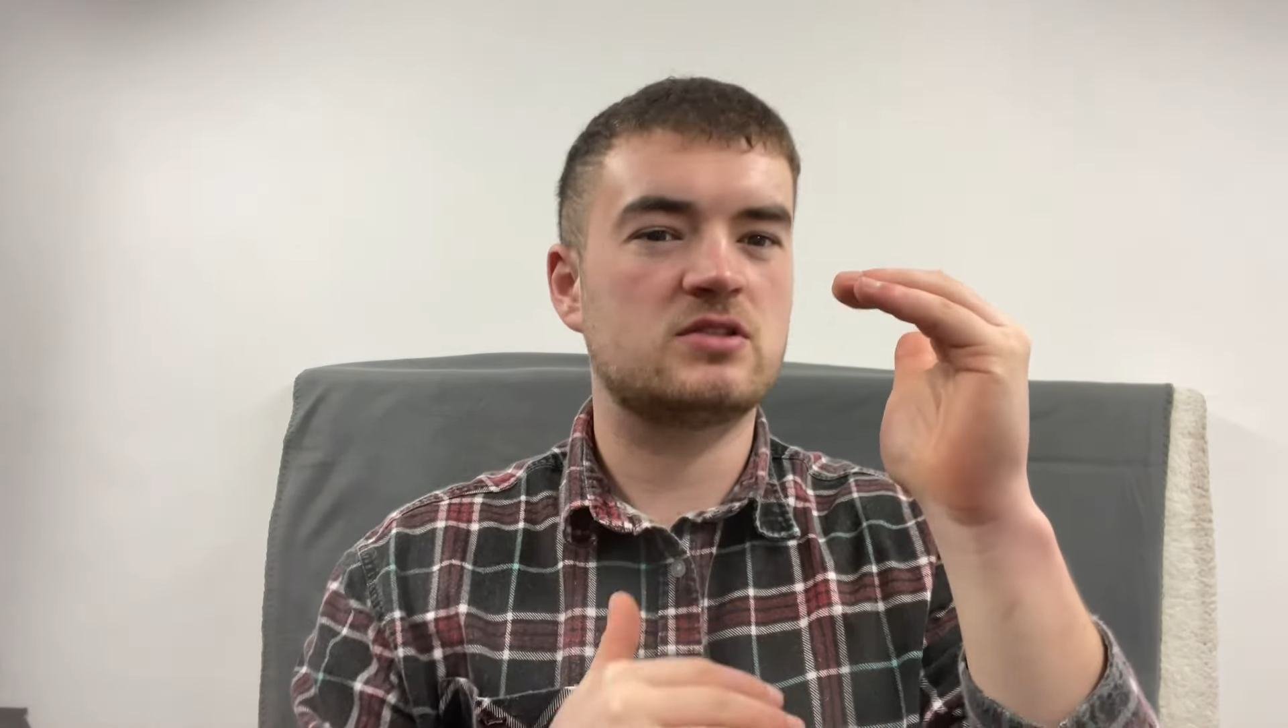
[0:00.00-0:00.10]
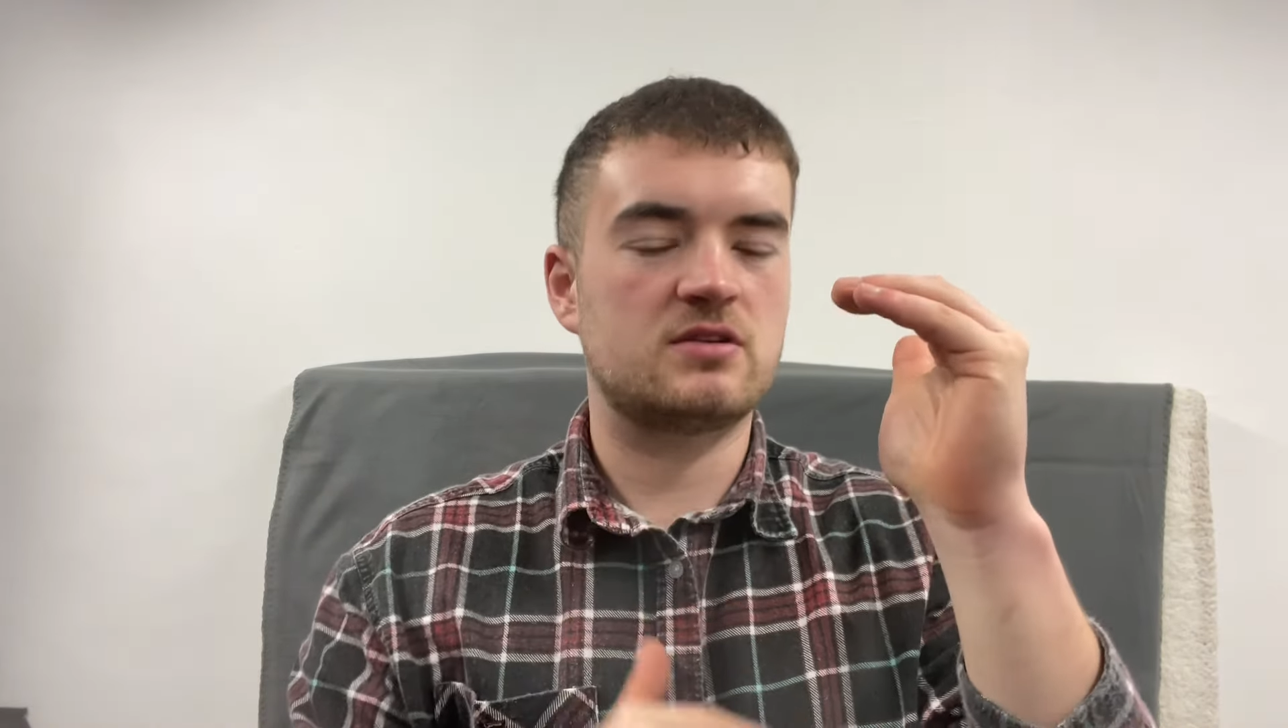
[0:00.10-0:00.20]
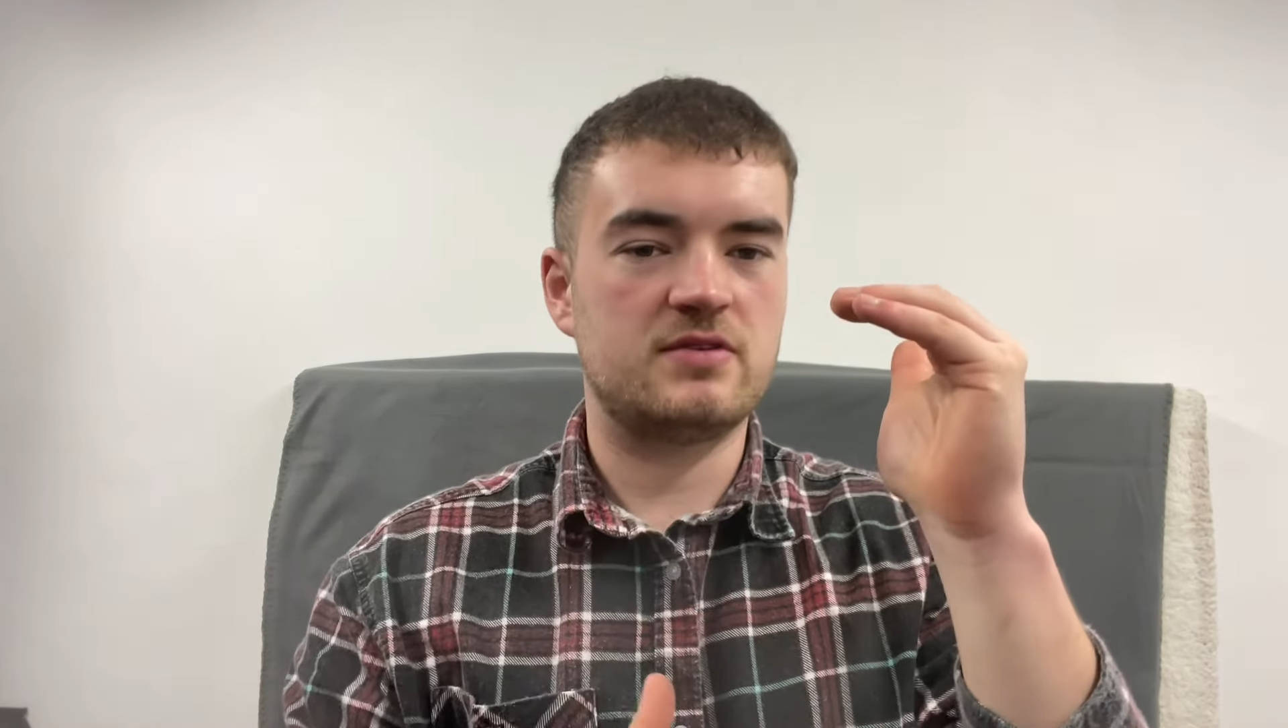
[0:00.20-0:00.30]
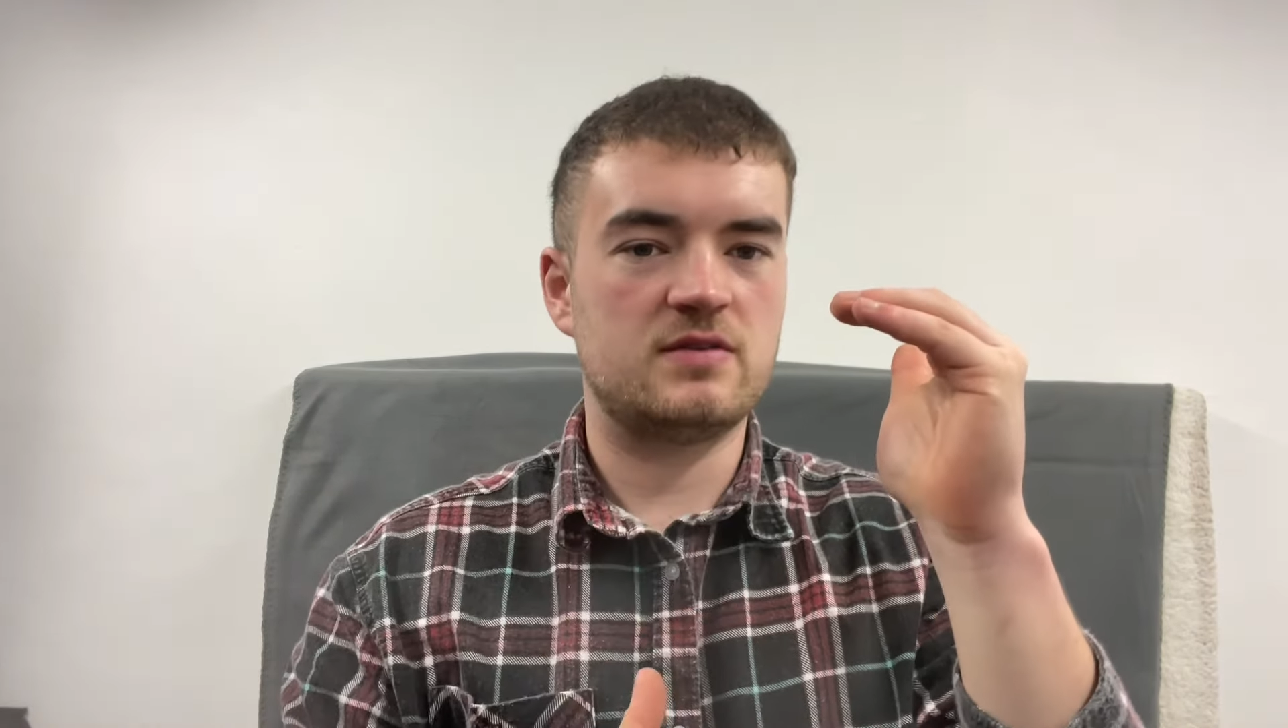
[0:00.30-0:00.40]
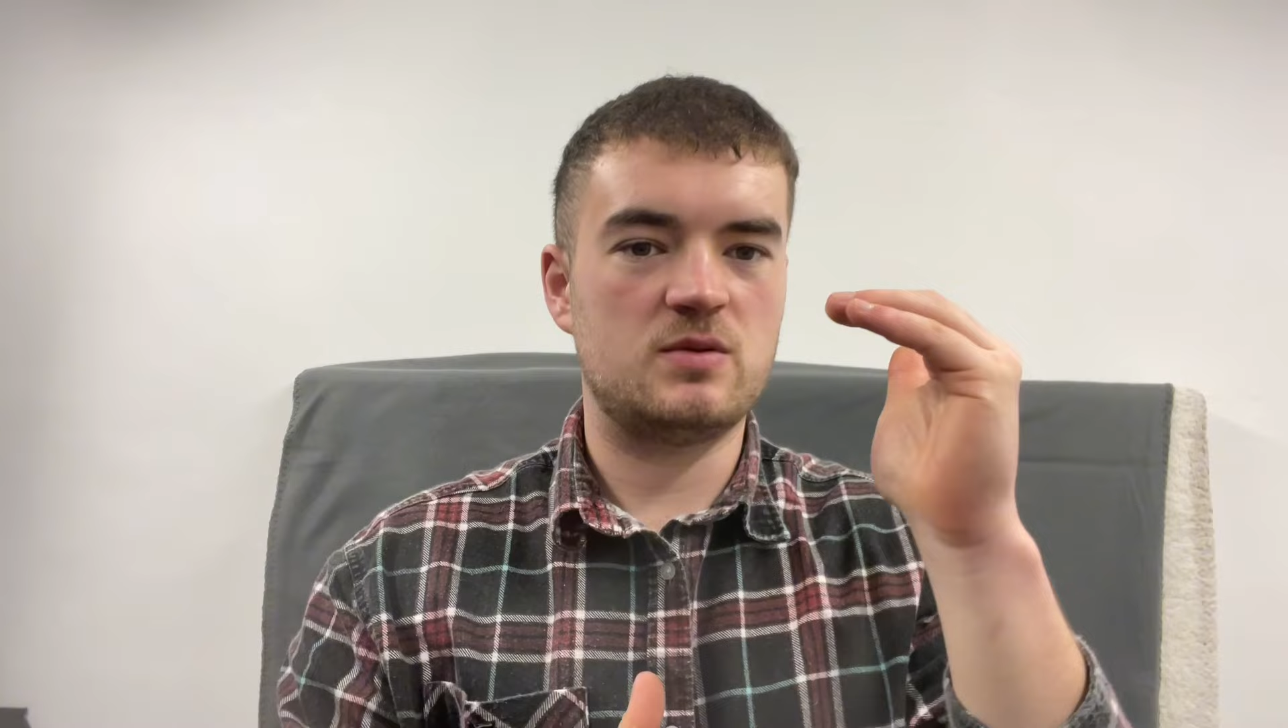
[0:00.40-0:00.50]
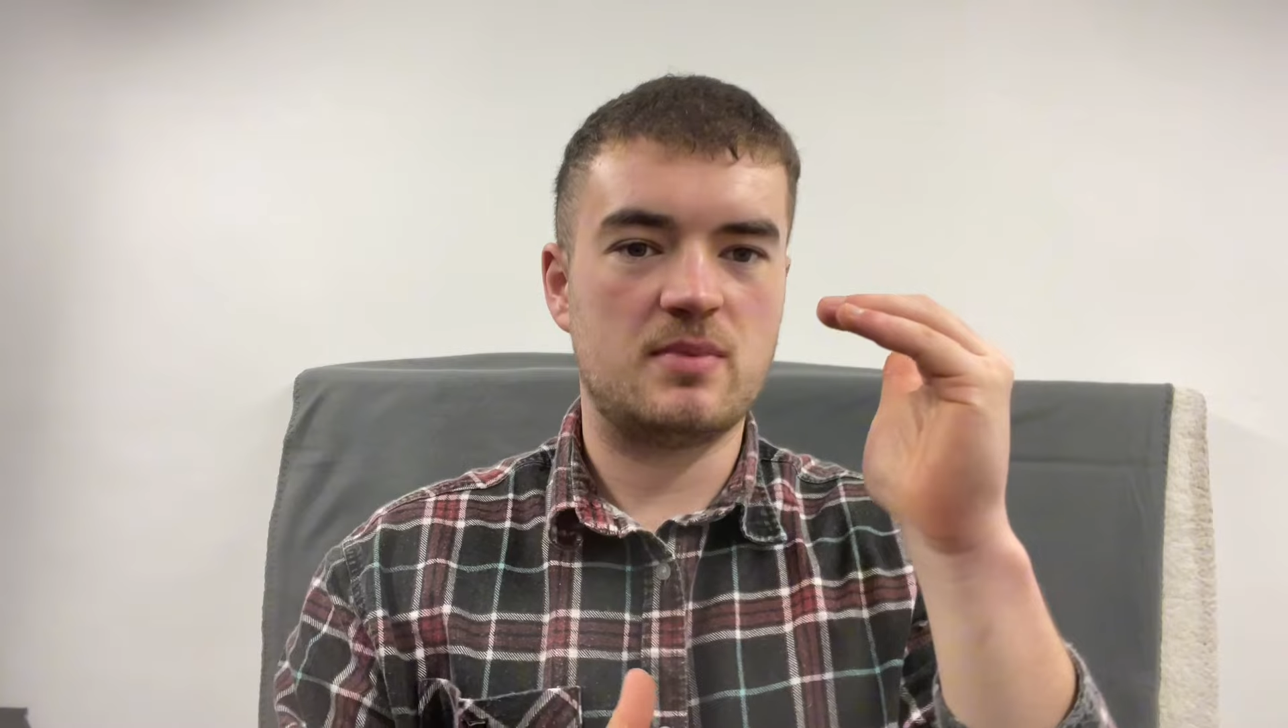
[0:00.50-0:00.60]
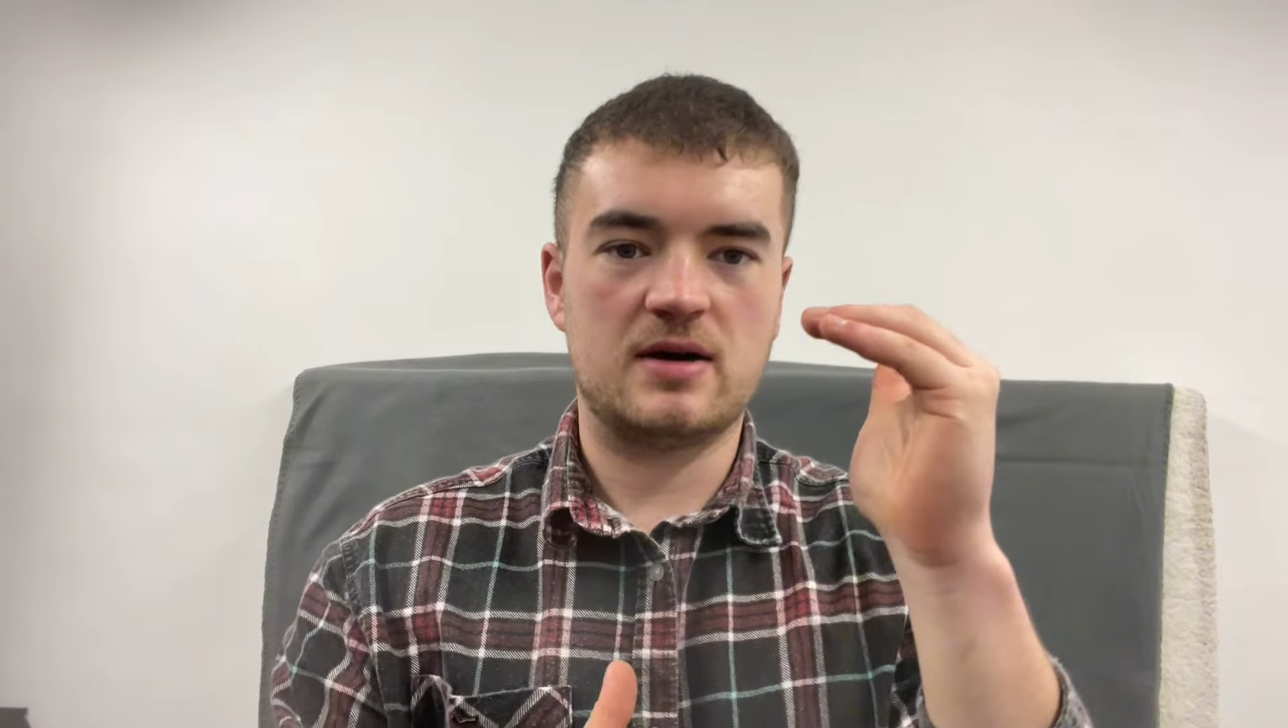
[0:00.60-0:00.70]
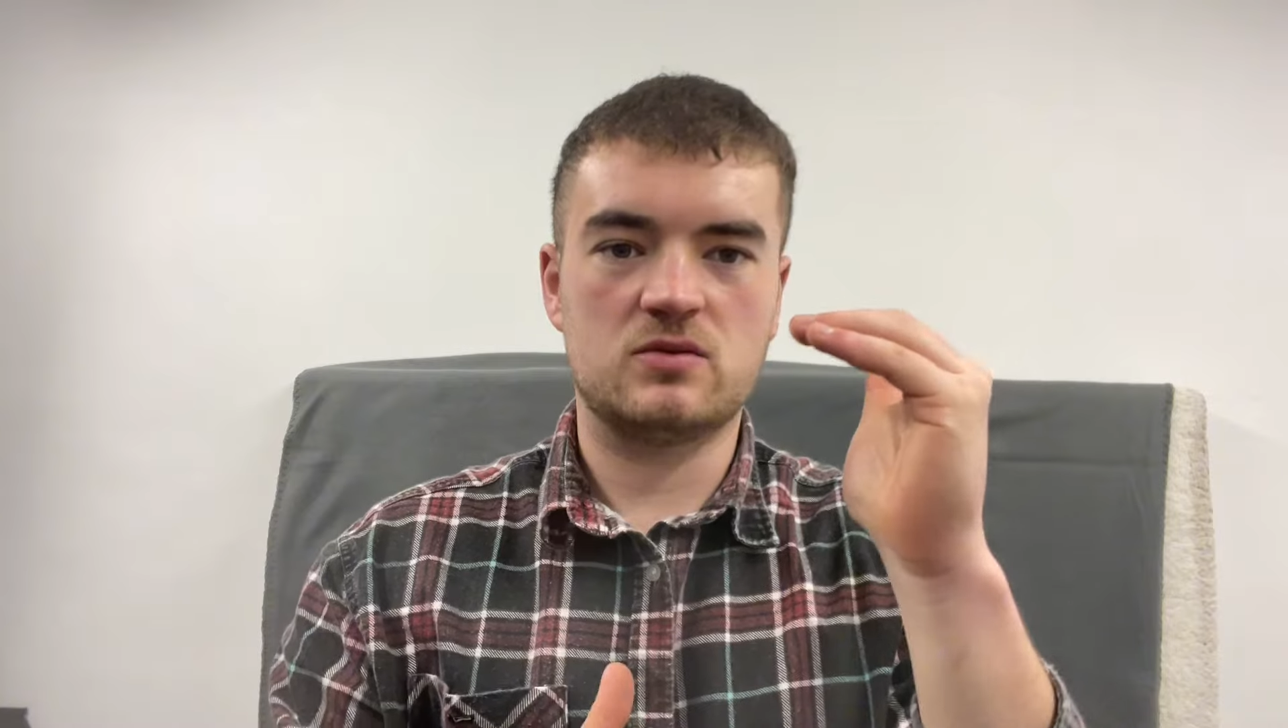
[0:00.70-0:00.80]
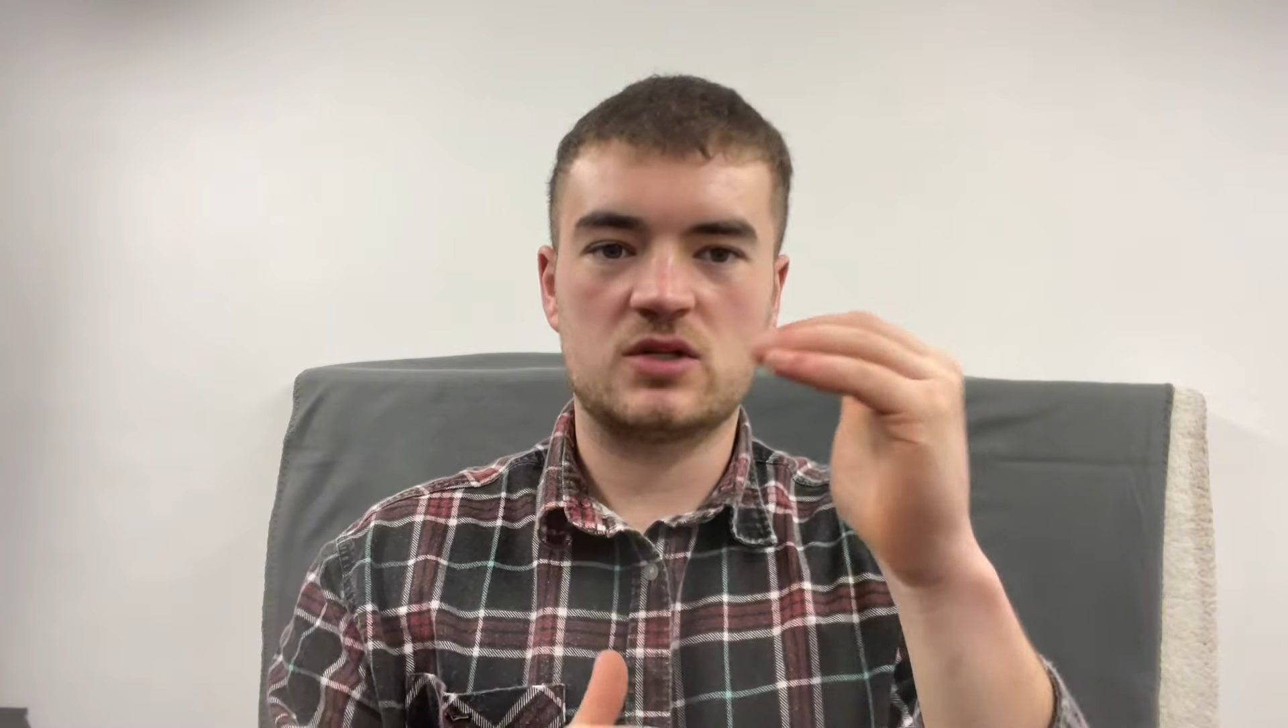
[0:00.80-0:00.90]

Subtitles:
to £50,